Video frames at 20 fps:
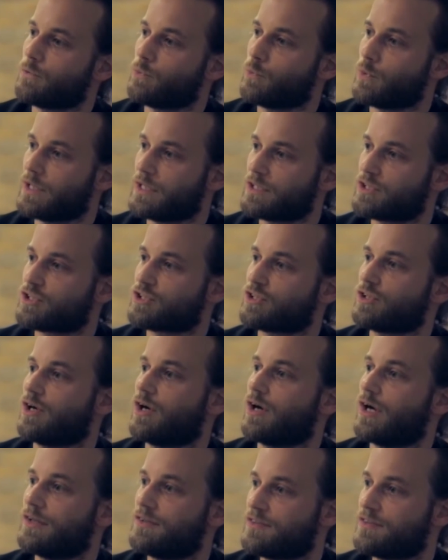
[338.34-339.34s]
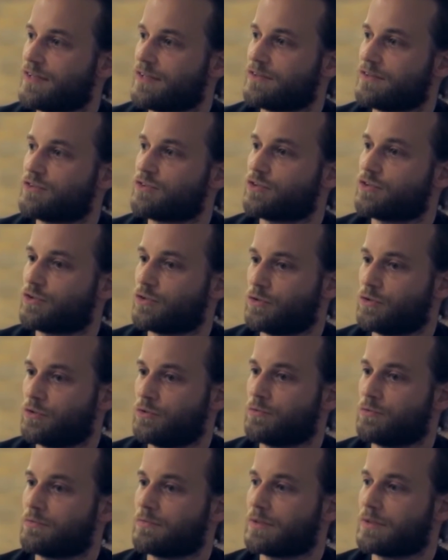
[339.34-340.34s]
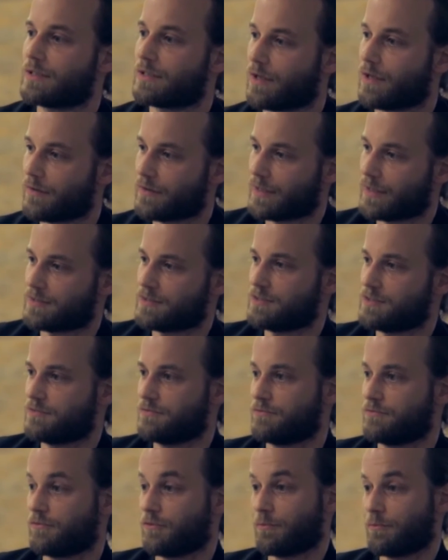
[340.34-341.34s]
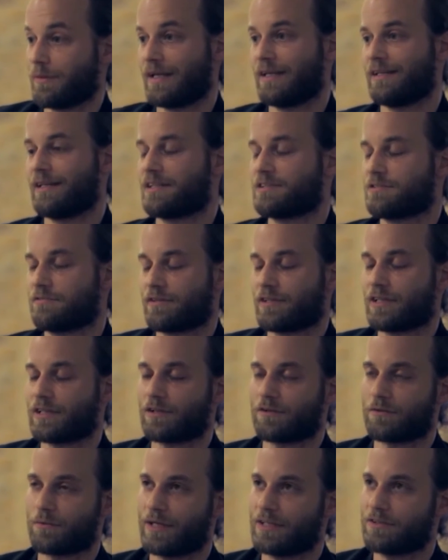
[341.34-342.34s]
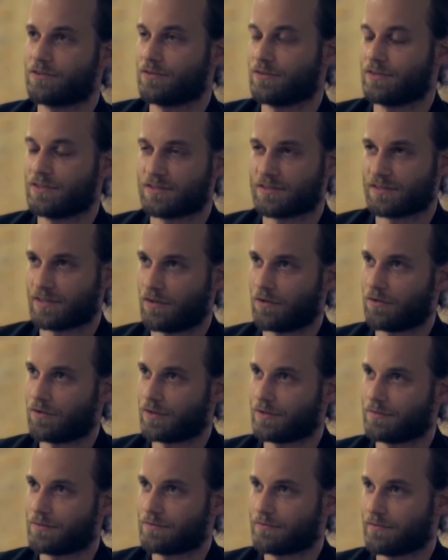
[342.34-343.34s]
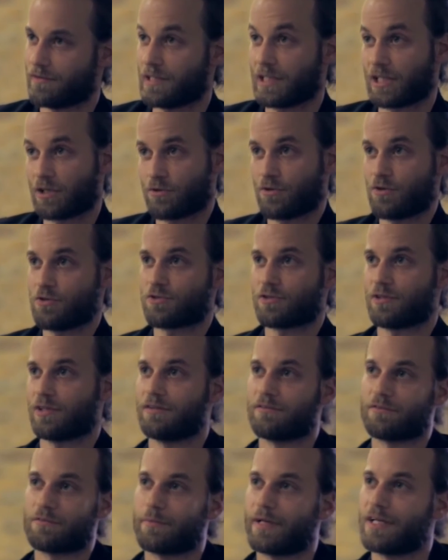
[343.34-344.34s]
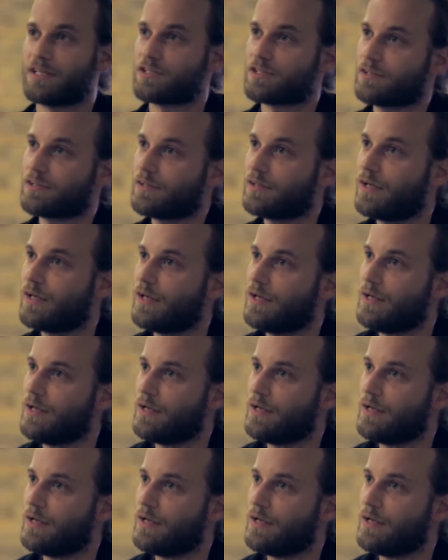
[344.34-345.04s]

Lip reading: which I tend to, you know, that's, for me, that's a very good way to distill the very crucial information.